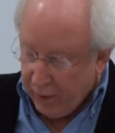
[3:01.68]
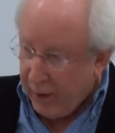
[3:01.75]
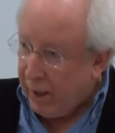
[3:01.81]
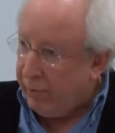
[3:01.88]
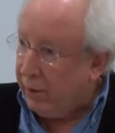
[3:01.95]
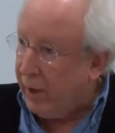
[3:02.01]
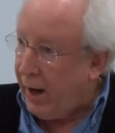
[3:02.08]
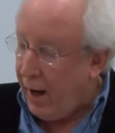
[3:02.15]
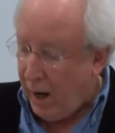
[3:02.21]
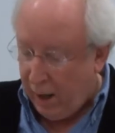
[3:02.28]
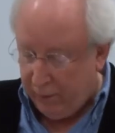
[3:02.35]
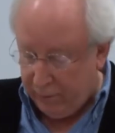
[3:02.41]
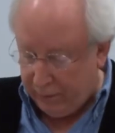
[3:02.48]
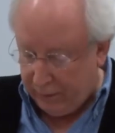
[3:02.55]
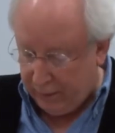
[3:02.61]
we ever
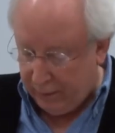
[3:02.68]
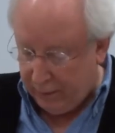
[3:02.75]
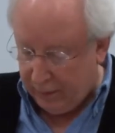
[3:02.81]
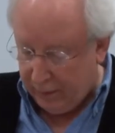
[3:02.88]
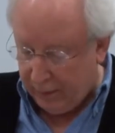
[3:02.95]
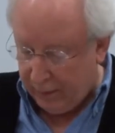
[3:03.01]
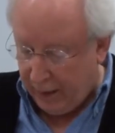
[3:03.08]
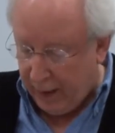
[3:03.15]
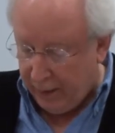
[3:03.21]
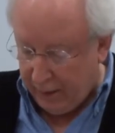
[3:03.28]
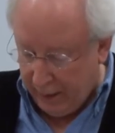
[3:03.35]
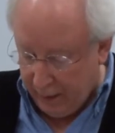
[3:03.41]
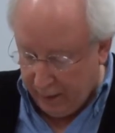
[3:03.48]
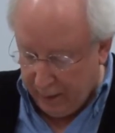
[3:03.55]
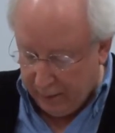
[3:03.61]
have, and
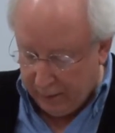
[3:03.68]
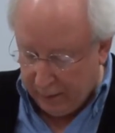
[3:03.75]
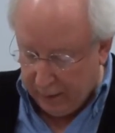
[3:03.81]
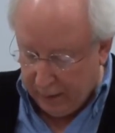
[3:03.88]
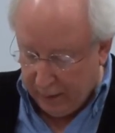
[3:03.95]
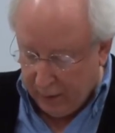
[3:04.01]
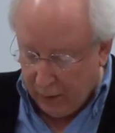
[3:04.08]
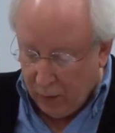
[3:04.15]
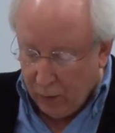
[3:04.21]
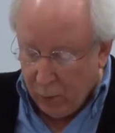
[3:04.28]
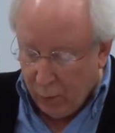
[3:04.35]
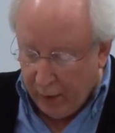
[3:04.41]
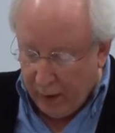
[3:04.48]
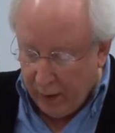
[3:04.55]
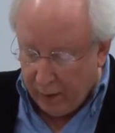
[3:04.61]
in it
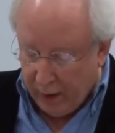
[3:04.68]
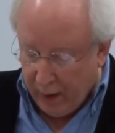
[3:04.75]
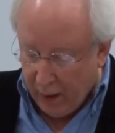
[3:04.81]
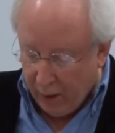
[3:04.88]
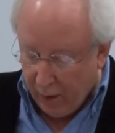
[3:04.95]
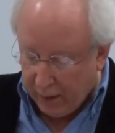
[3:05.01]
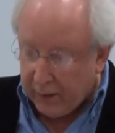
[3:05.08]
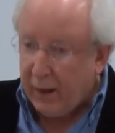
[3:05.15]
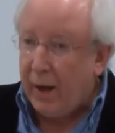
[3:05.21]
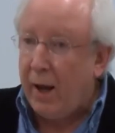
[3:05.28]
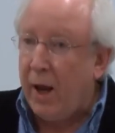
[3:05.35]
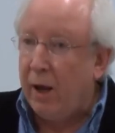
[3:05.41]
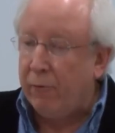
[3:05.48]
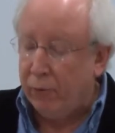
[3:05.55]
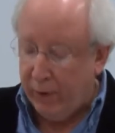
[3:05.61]
we inherit
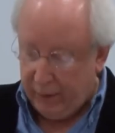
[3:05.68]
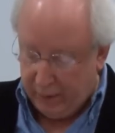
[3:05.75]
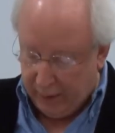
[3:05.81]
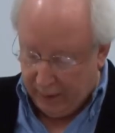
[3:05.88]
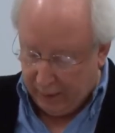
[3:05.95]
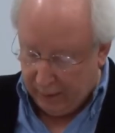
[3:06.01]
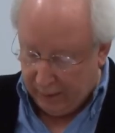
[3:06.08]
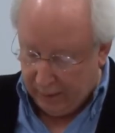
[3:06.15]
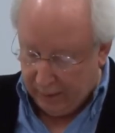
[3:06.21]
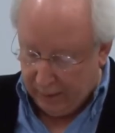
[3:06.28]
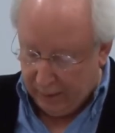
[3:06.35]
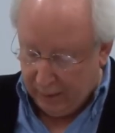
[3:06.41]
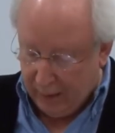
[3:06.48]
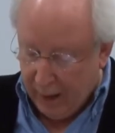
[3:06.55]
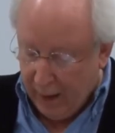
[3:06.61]
everything,
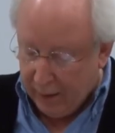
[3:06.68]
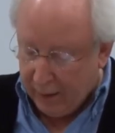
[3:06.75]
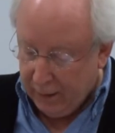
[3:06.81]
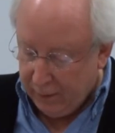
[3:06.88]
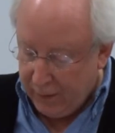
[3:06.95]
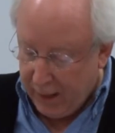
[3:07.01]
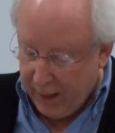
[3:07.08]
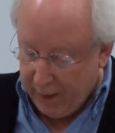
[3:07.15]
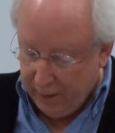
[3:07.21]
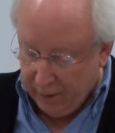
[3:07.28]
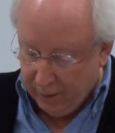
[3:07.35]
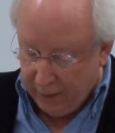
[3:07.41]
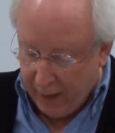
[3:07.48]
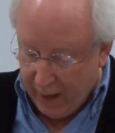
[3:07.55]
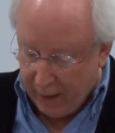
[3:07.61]
a
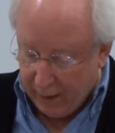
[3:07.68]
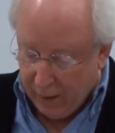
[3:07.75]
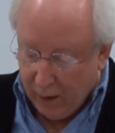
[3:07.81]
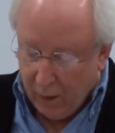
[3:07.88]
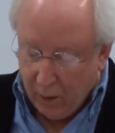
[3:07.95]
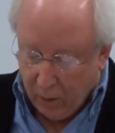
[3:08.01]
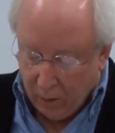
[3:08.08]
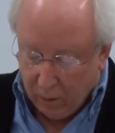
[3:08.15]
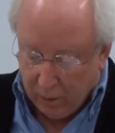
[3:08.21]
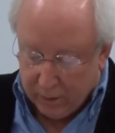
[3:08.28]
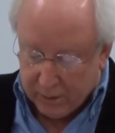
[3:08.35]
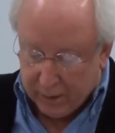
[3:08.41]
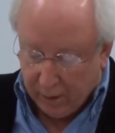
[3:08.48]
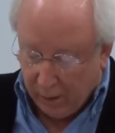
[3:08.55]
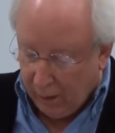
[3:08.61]
container that
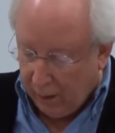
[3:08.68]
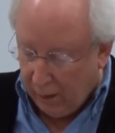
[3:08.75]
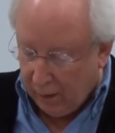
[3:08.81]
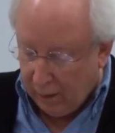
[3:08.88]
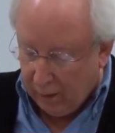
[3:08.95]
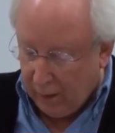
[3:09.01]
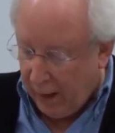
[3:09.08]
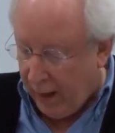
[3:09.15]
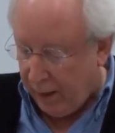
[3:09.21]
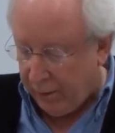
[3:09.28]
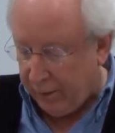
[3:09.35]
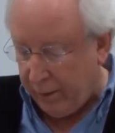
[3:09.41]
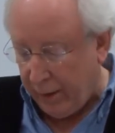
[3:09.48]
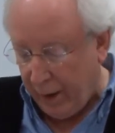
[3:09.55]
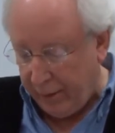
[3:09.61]
holds all
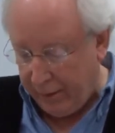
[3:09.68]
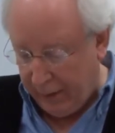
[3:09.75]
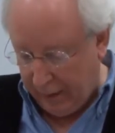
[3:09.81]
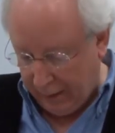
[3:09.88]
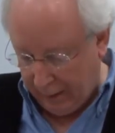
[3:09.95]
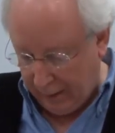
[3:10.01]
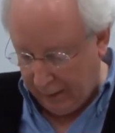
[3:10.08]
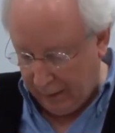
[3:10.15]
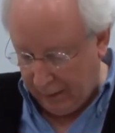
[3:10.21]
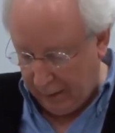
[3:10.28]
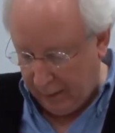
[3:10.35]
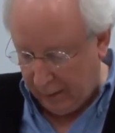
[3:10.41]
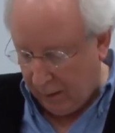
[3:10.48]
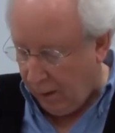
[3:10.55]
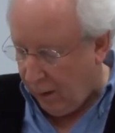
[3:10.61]
and nothing,
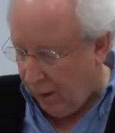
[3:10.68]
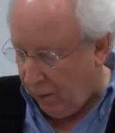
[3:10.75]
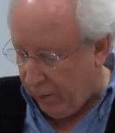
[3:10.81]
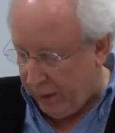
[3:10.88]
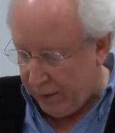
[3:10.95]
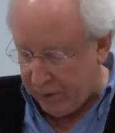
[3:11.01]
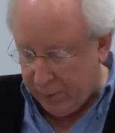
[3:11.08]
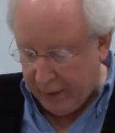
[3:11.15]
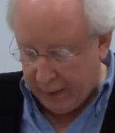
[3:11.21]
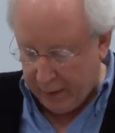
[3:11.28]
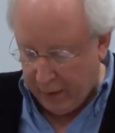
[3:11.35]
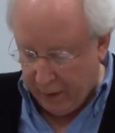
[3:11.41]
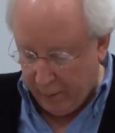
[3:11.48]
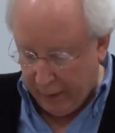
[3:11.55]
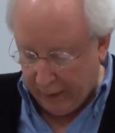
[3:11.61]
always
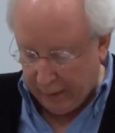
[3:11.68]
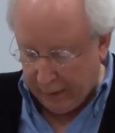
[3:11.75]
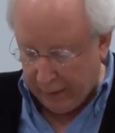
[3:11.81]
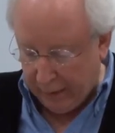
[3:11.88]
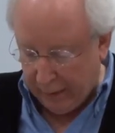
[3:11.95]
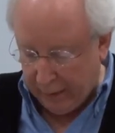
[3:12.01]
becoming,